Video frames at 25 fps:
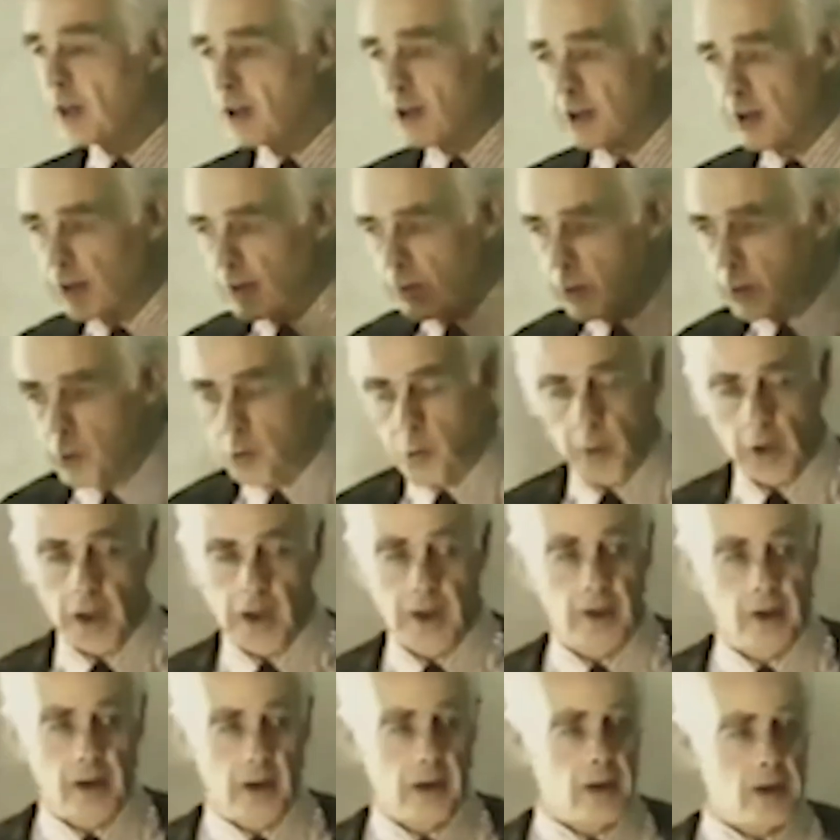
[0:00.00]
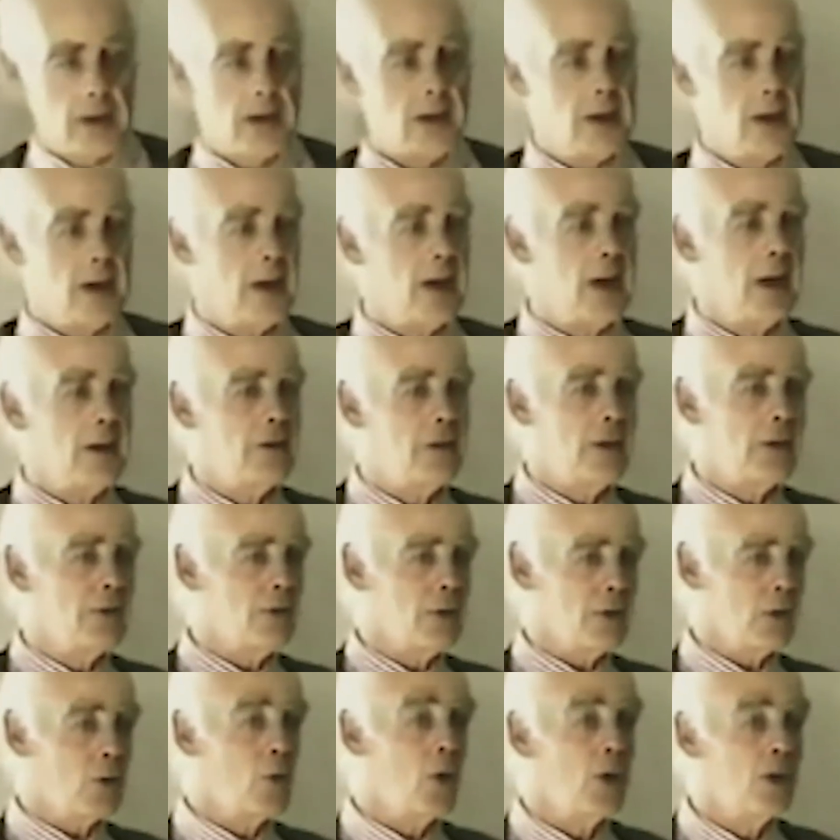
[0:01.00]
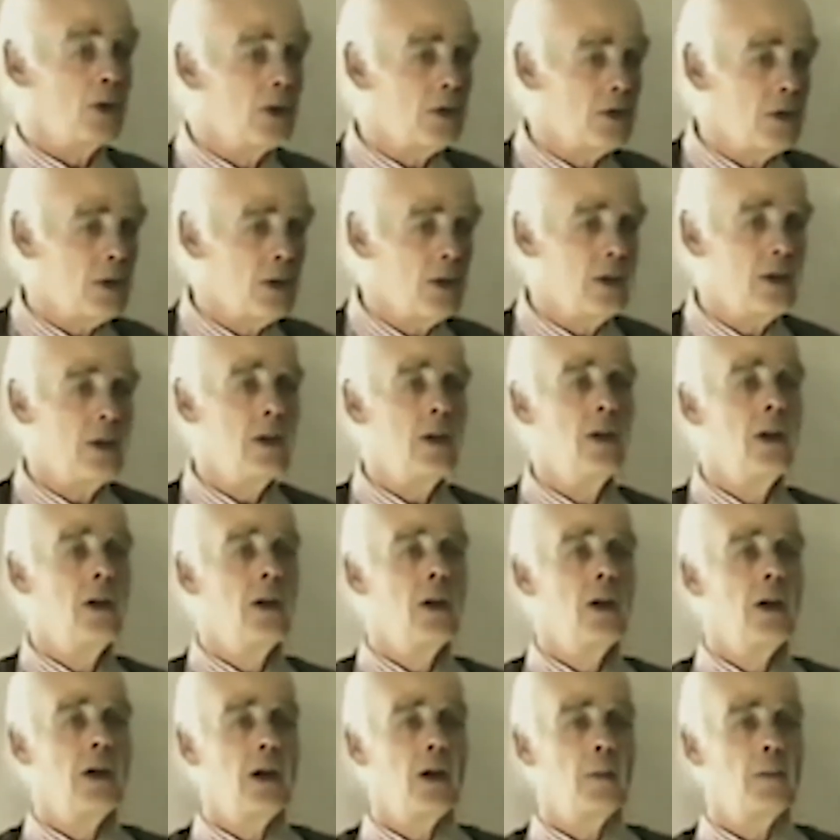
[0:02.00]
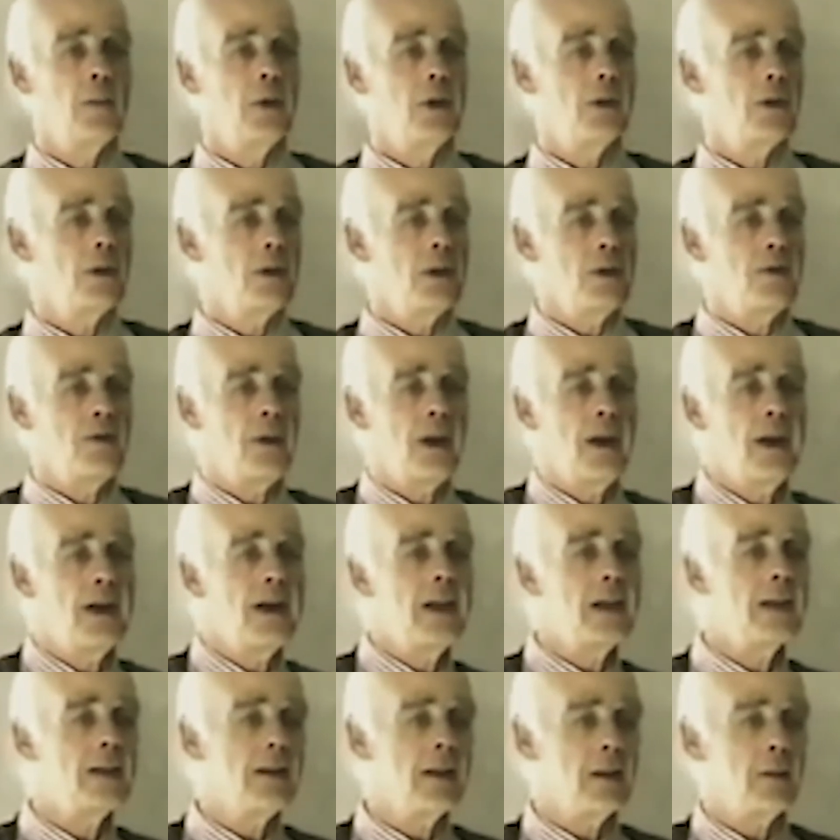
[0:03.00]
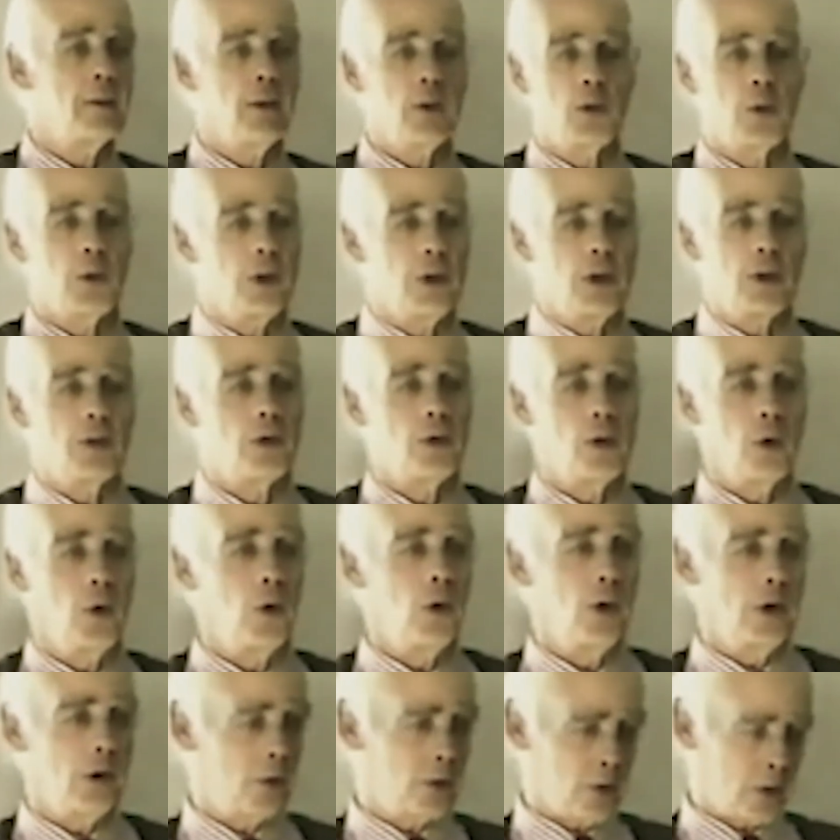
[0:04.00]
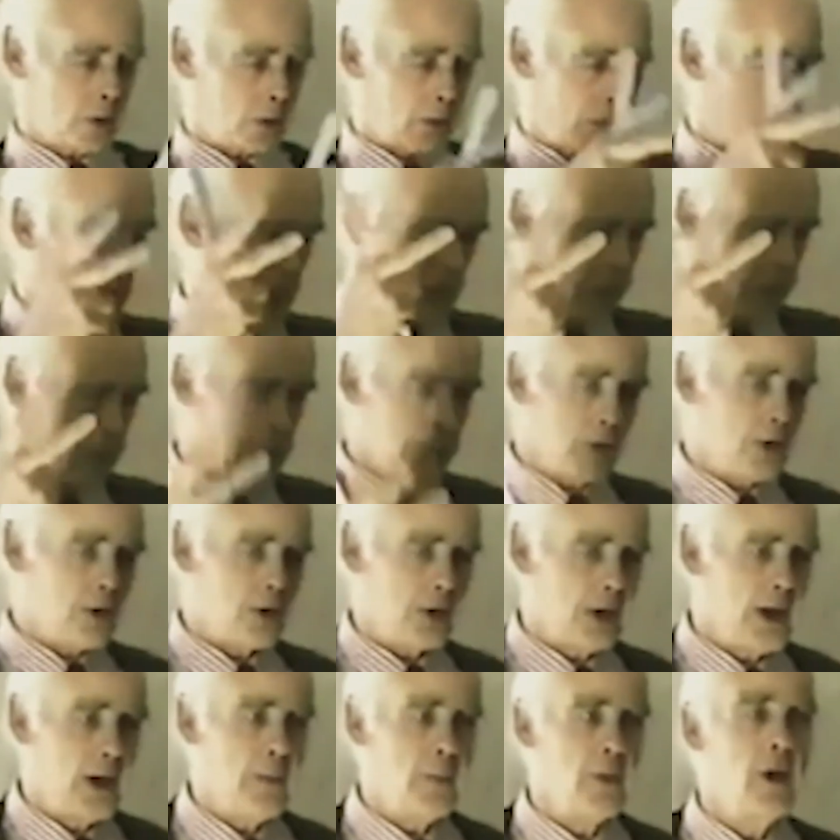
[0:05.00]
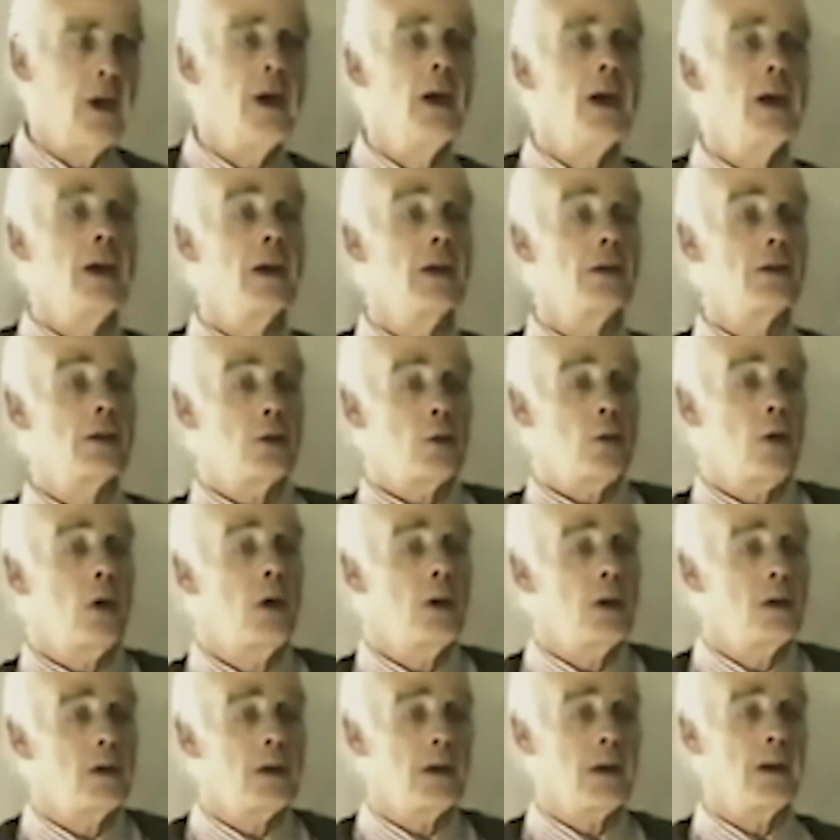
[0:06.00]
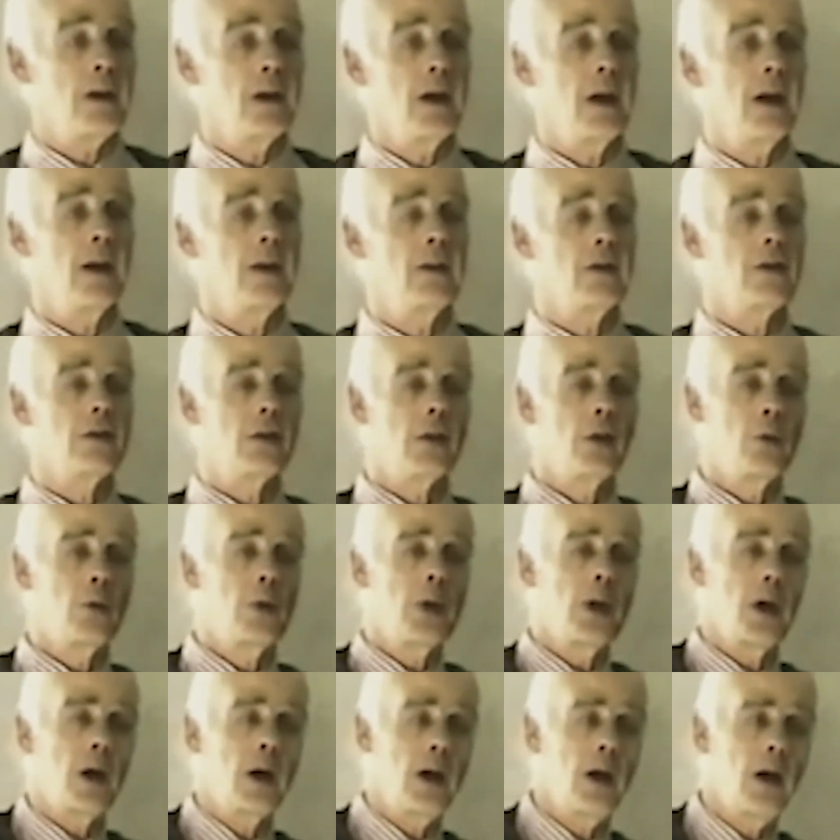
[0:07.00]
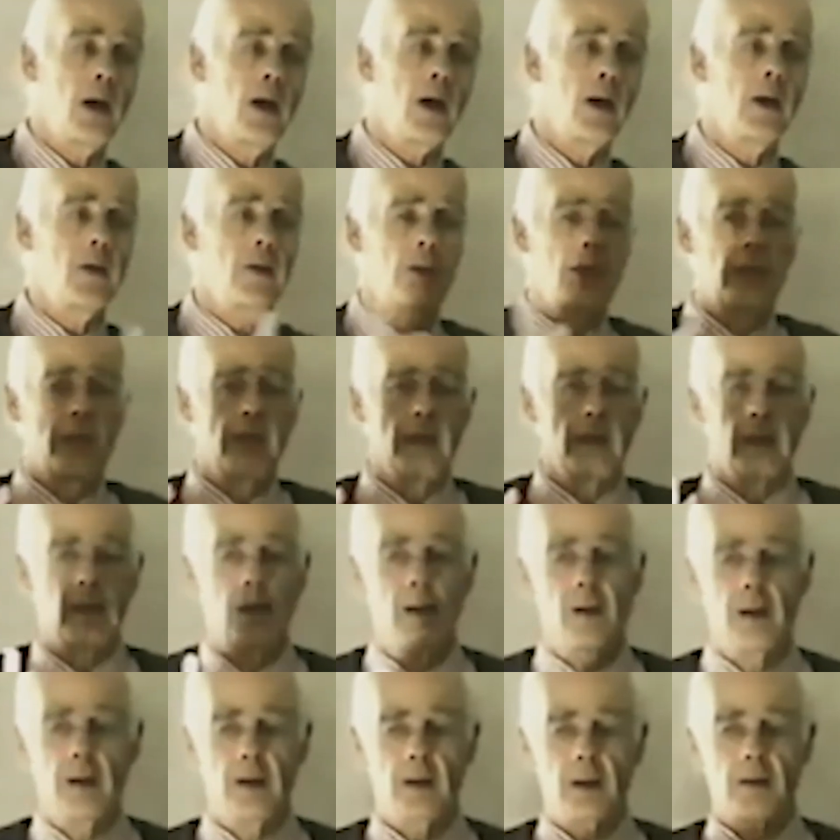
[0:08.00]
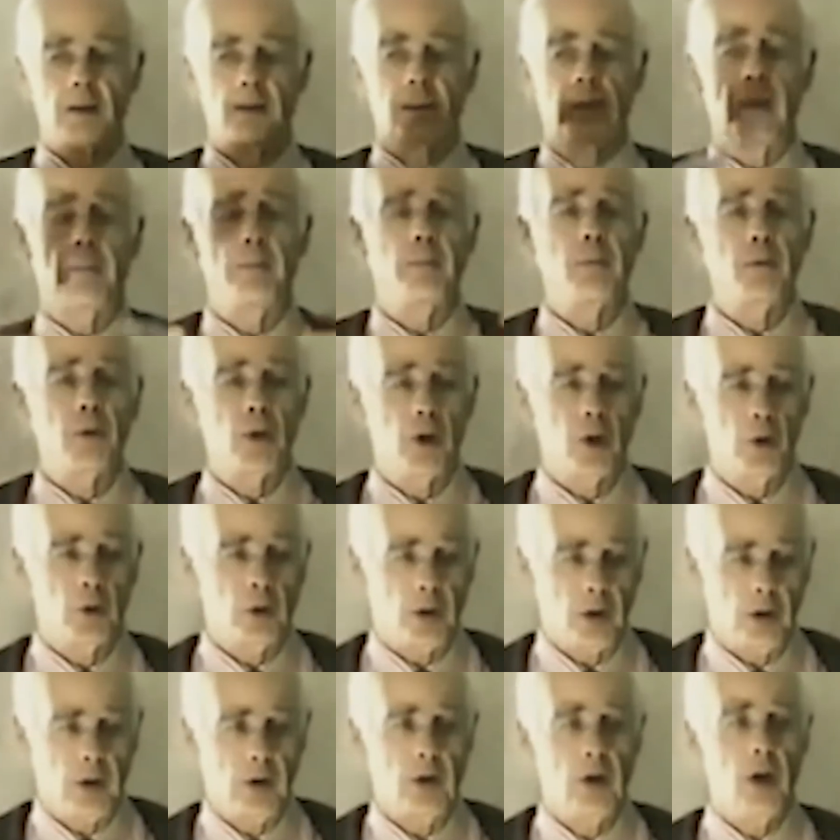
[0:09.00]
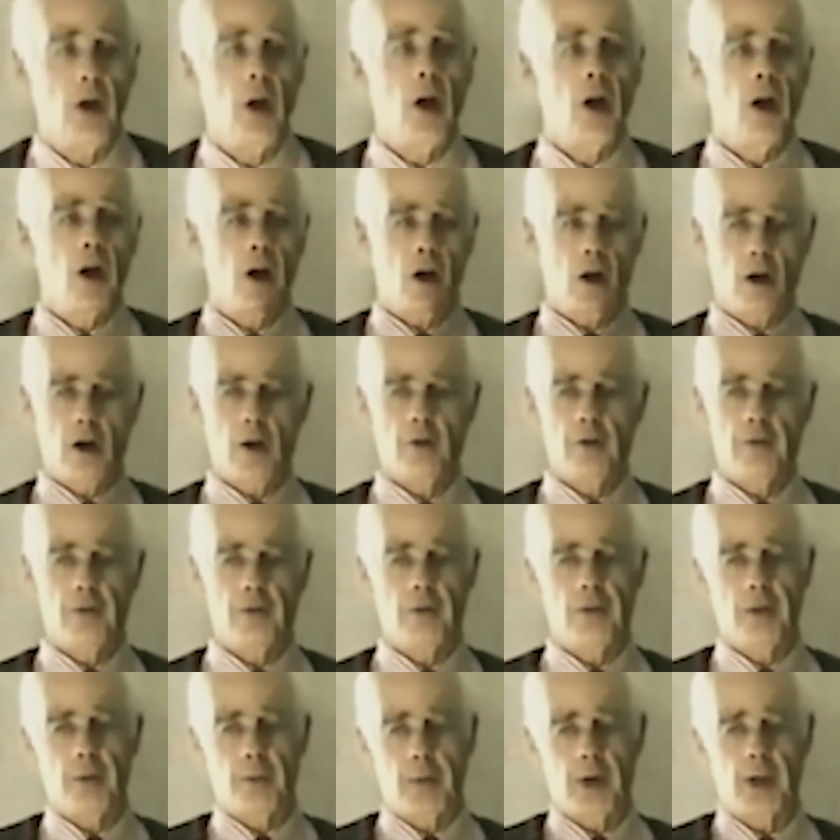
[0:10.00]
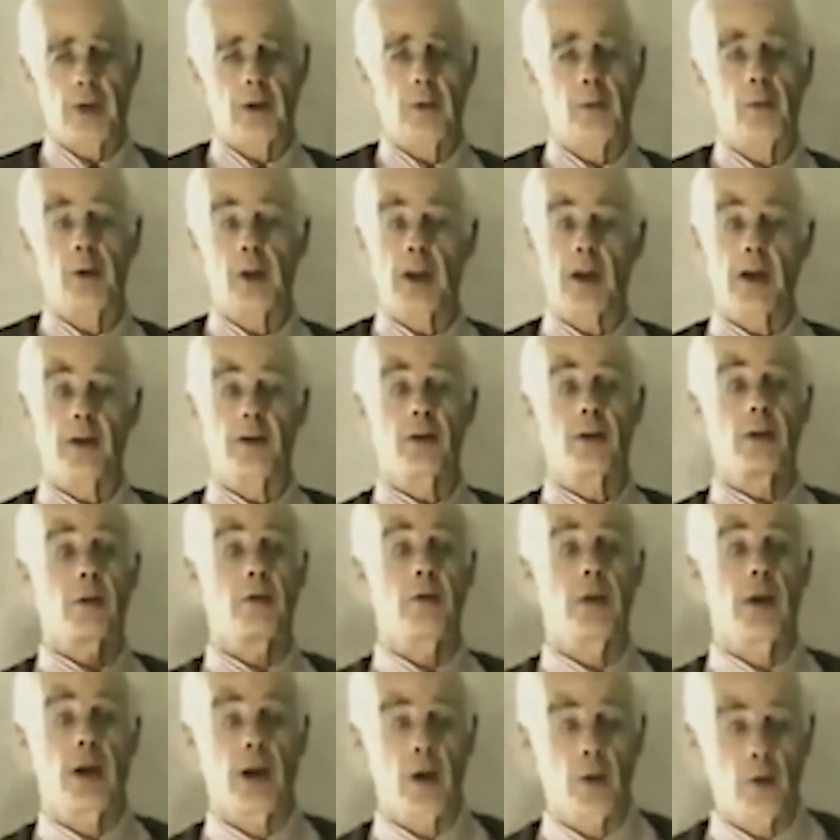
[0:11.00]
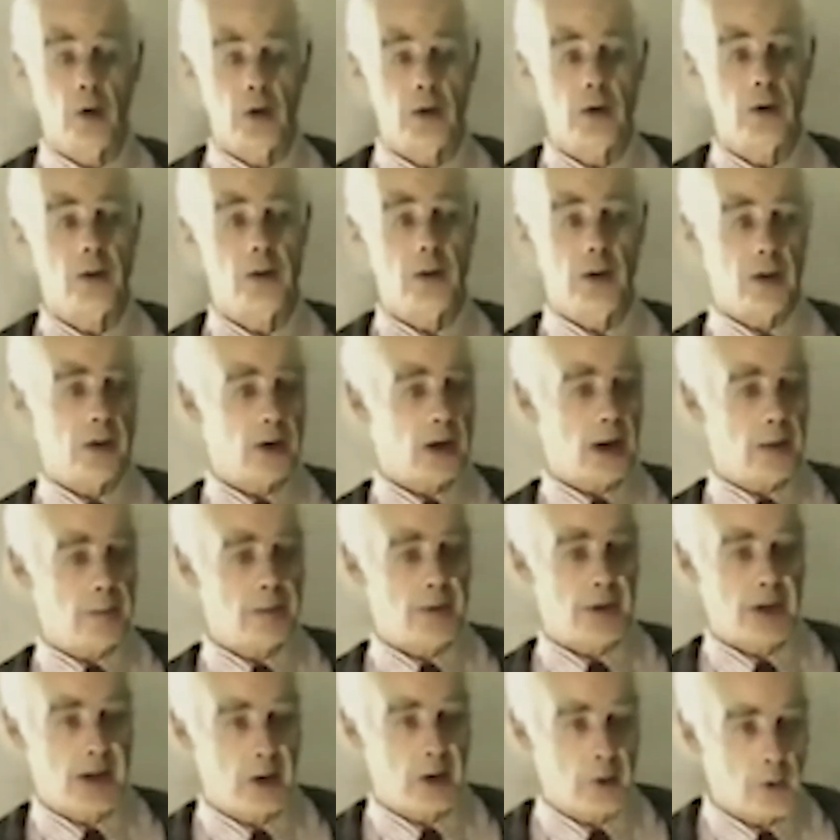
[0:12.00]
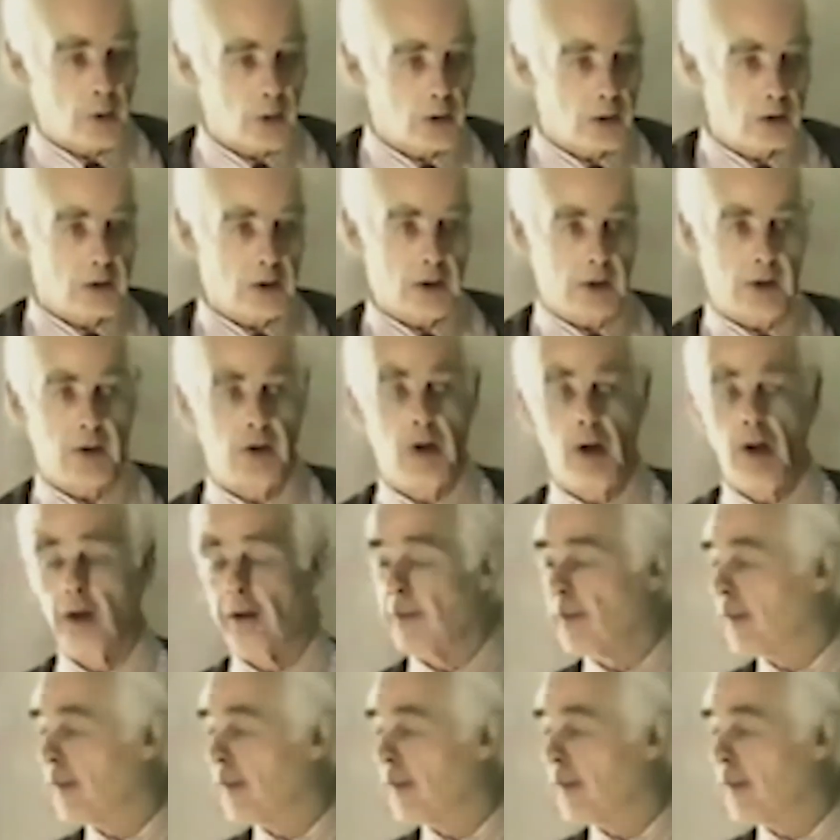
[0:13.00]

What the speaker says: each of us one here has different quantity, but the defining thing between us all, is, apart from the shape, is the quality. And so we are the sum total of the multiplication of our quantity times our quality.